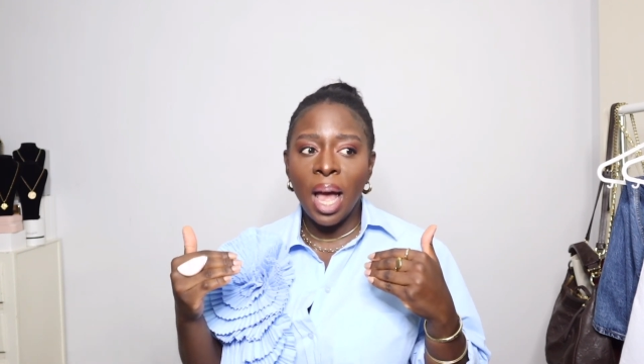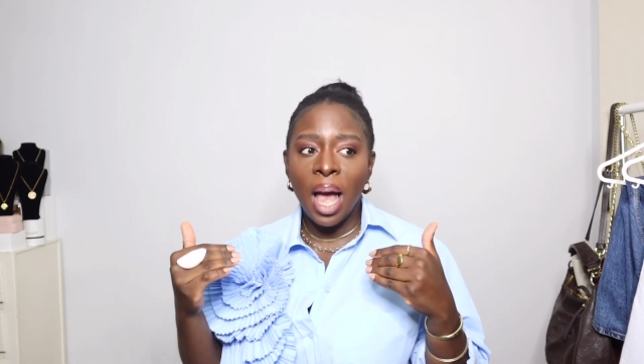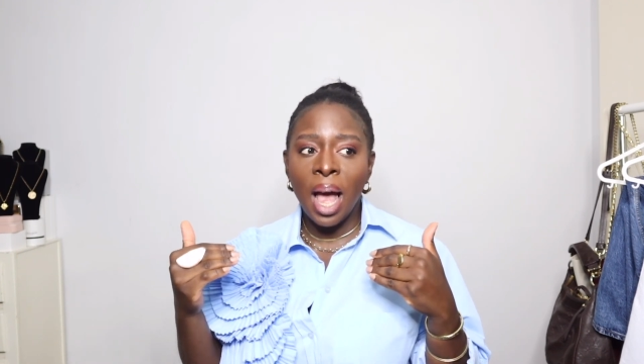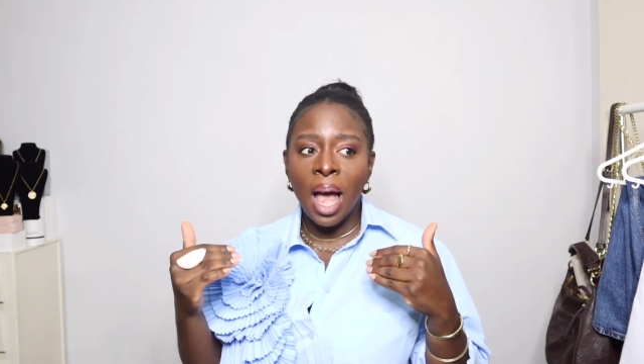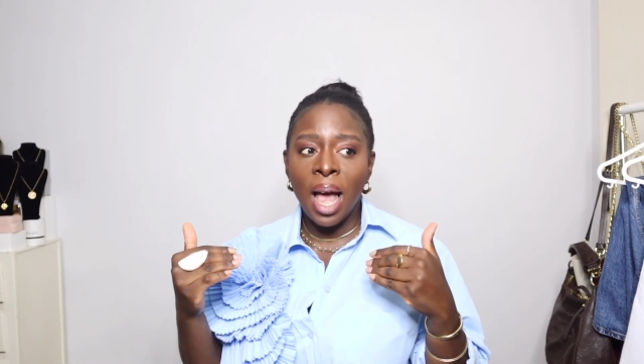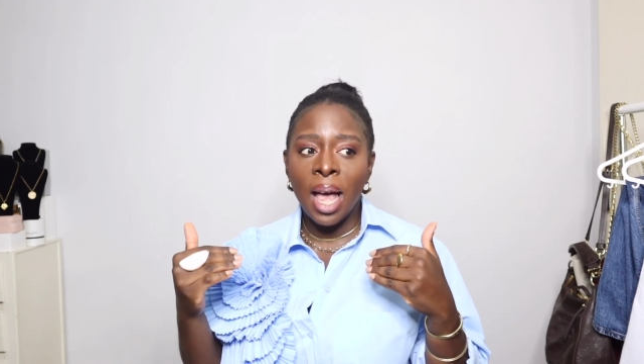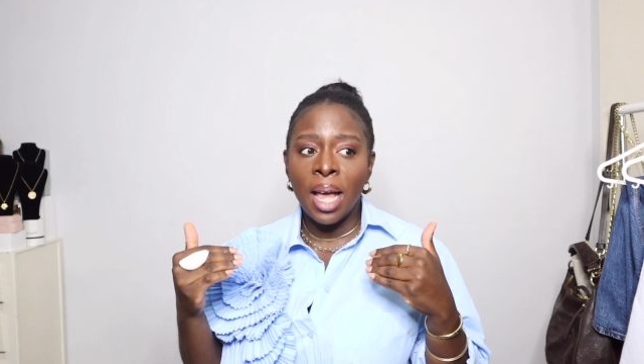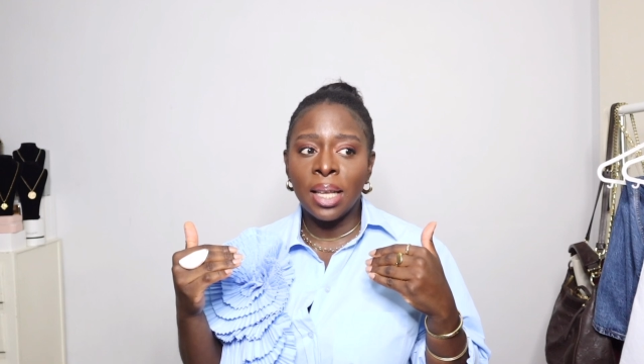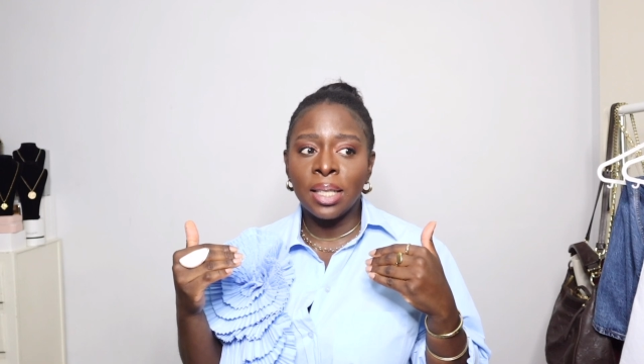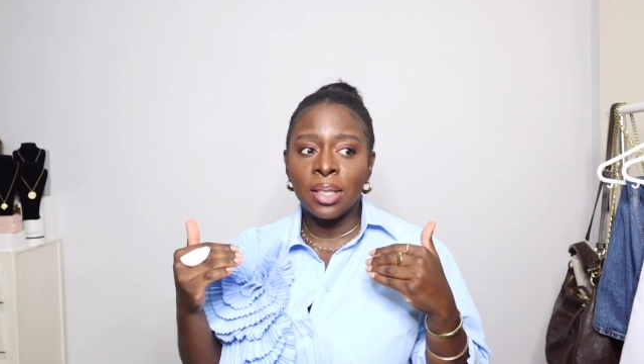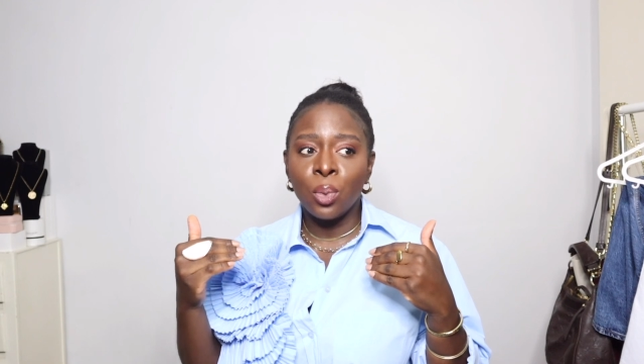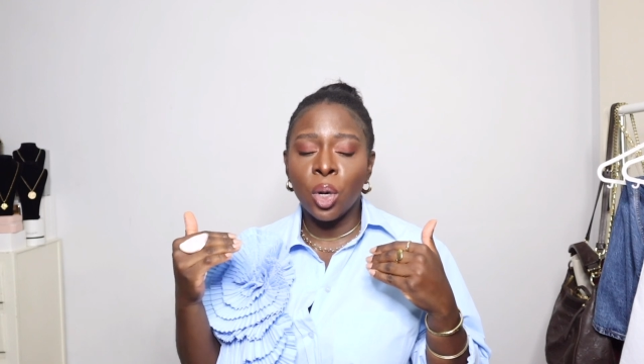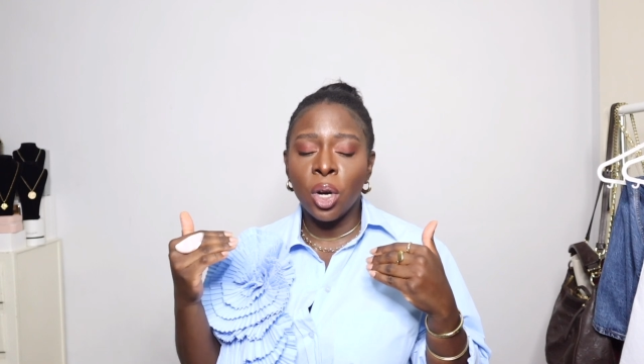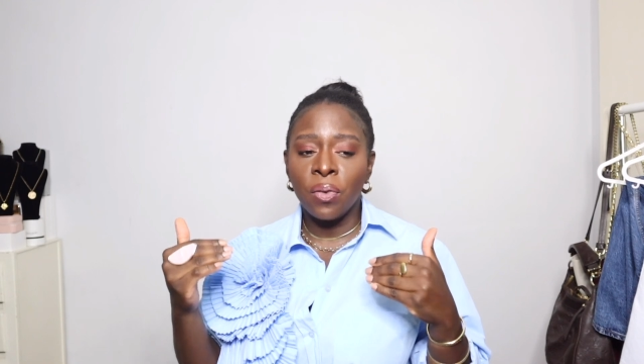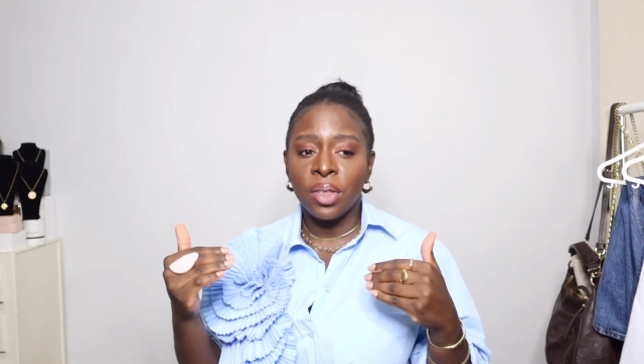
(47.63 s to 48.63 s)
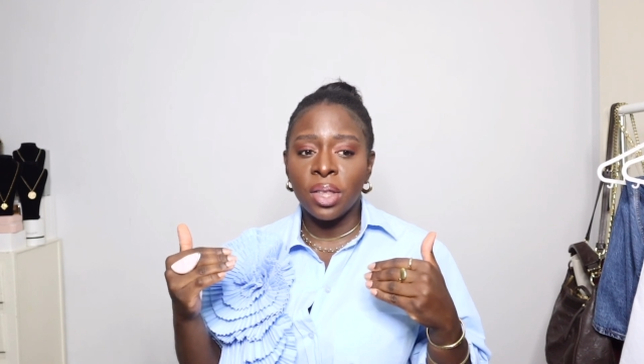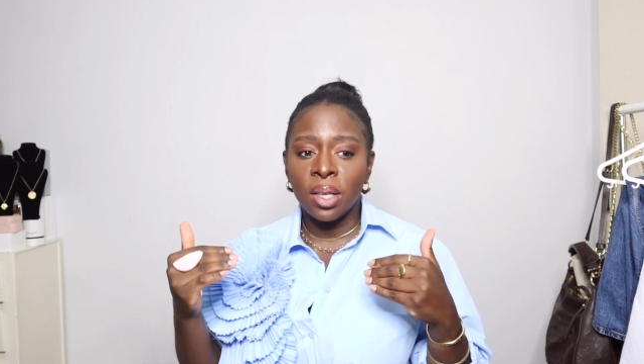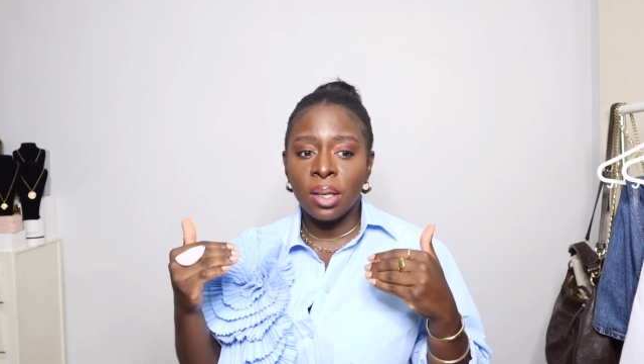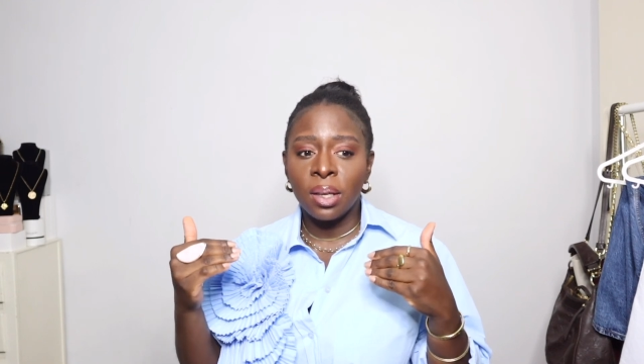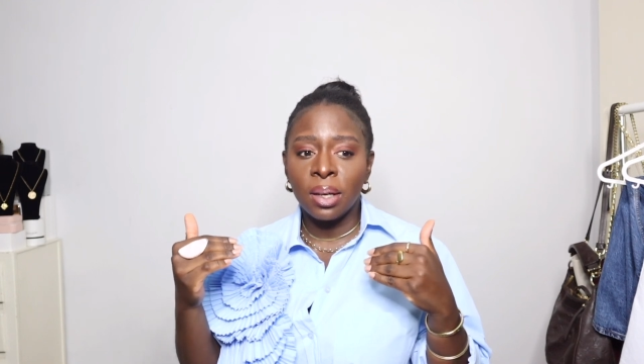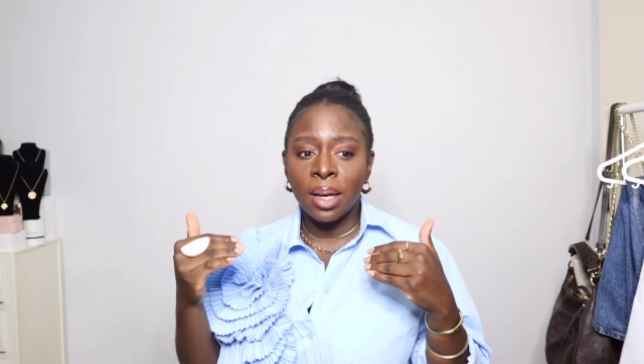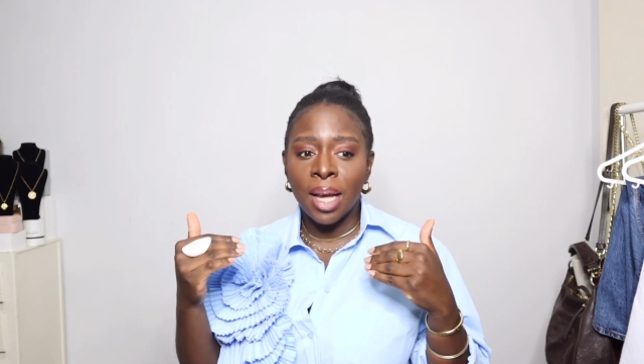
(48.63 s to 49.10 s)
And one of
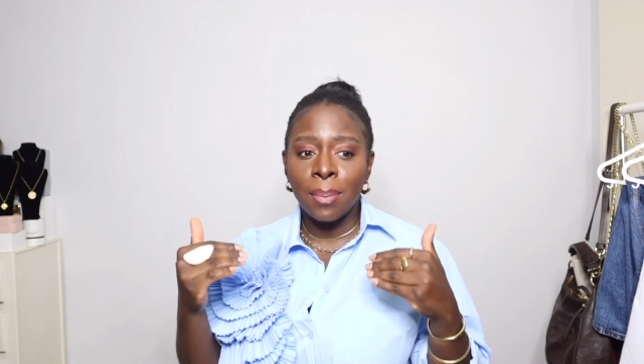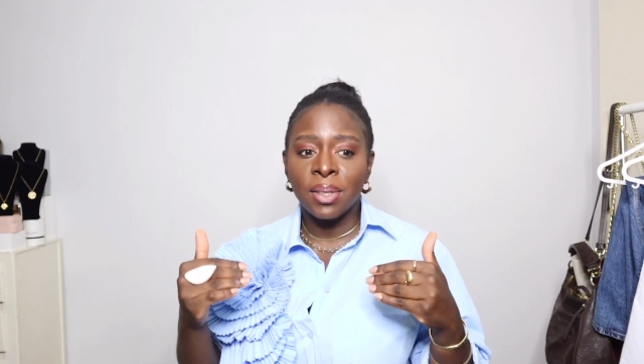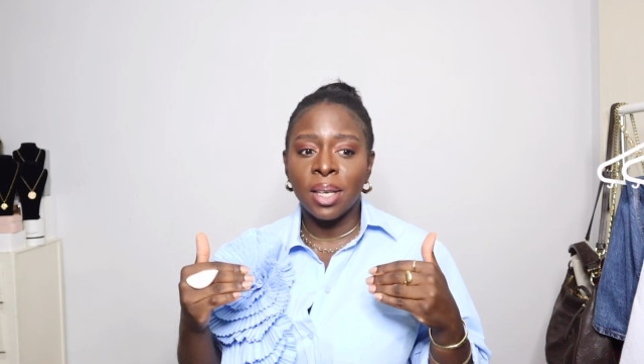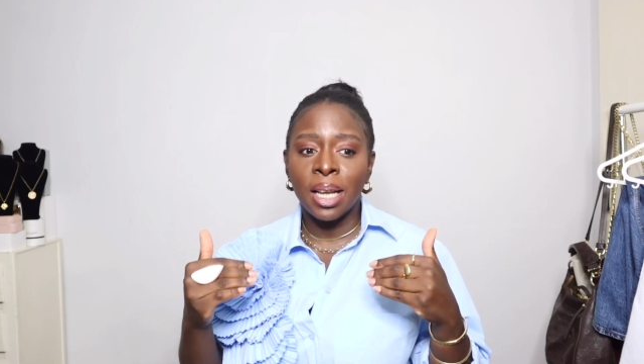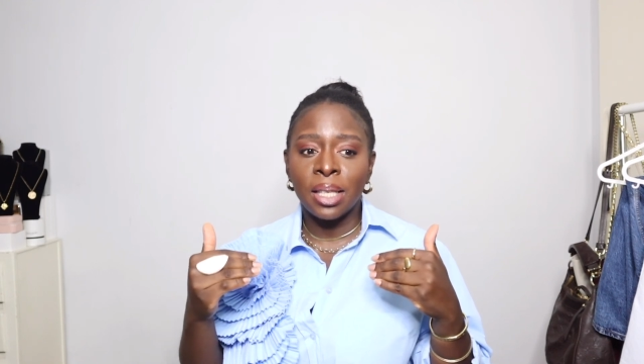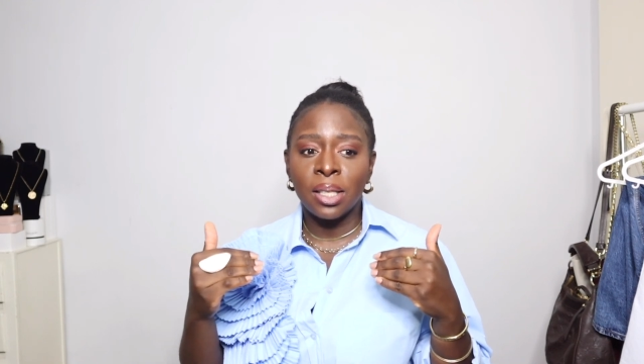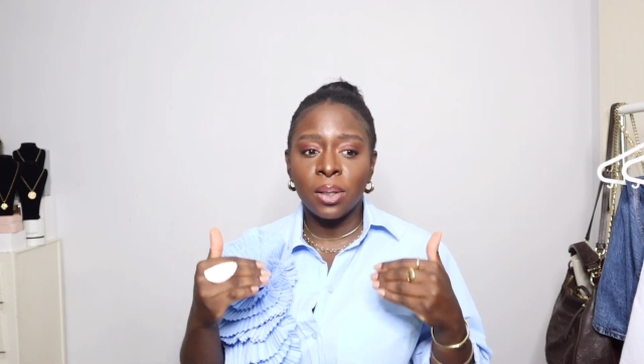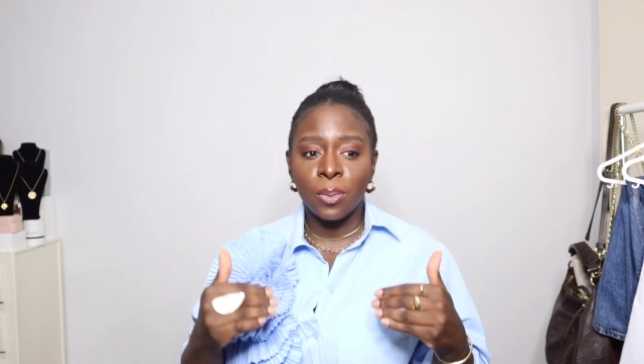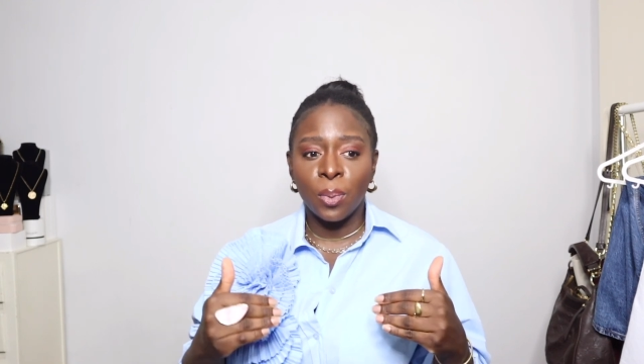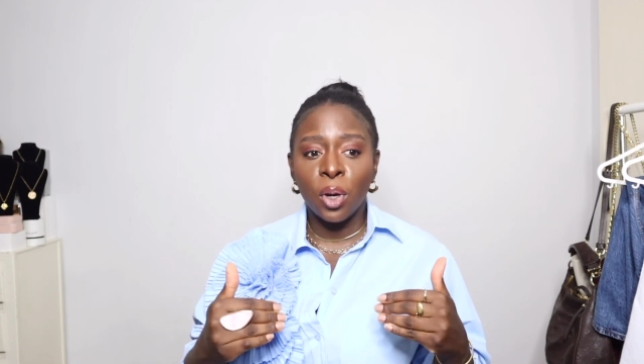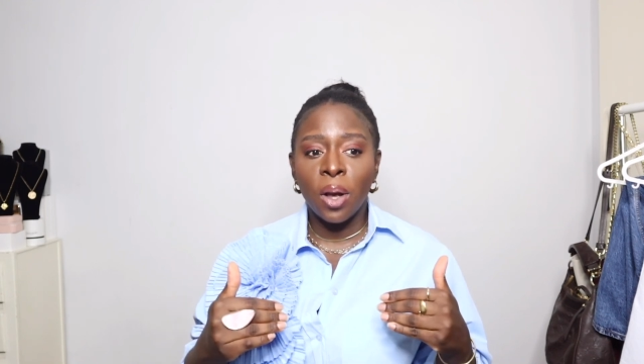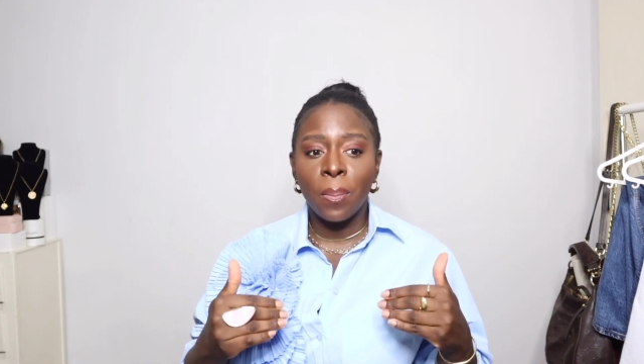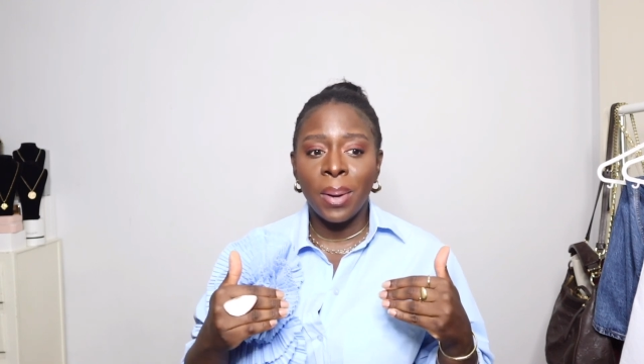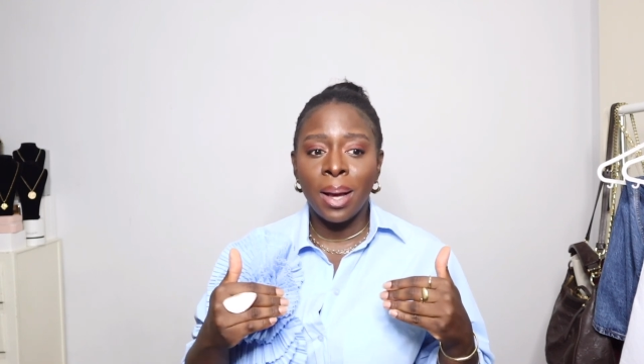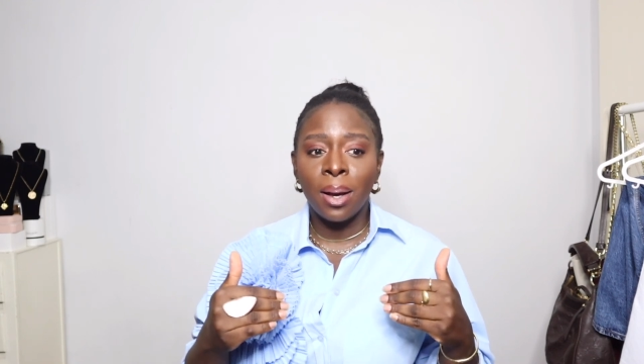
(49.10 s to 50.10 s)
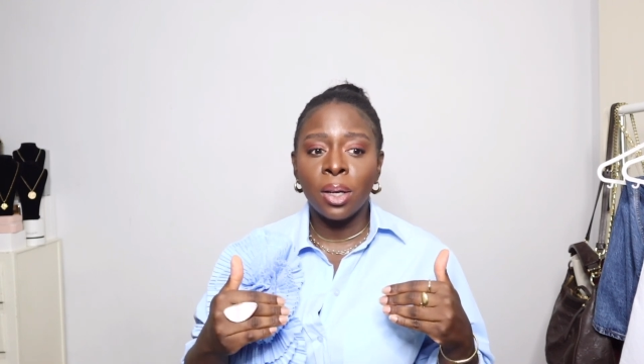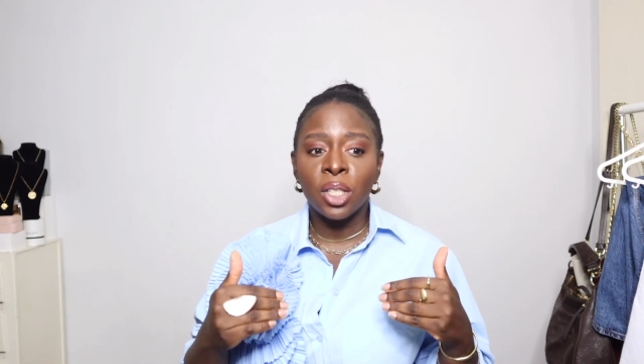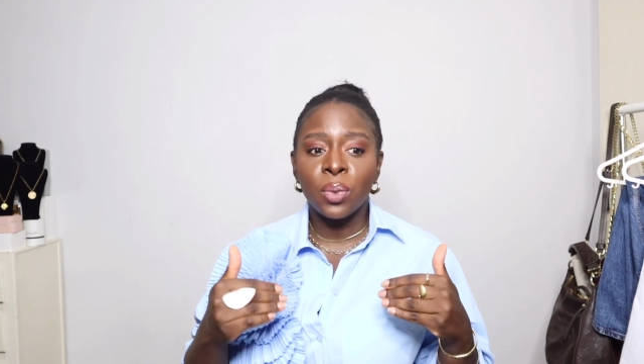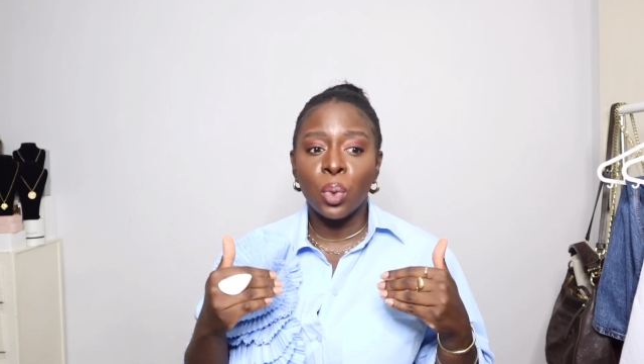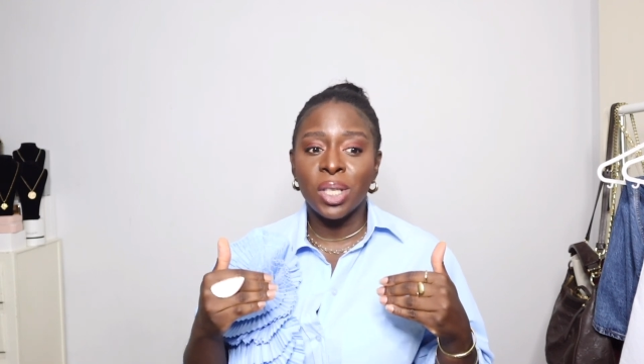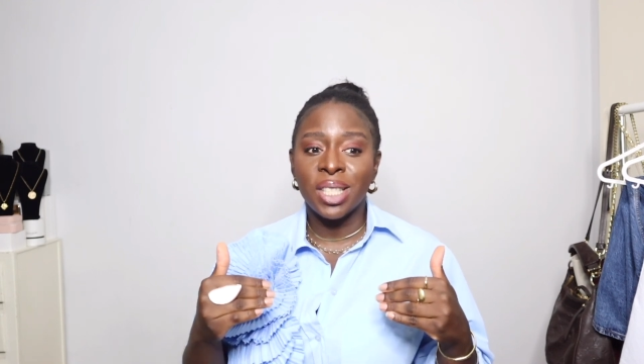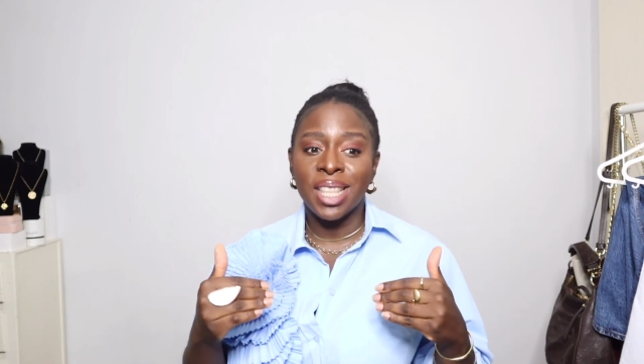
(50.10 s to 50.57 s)
the gaps that I spoke about was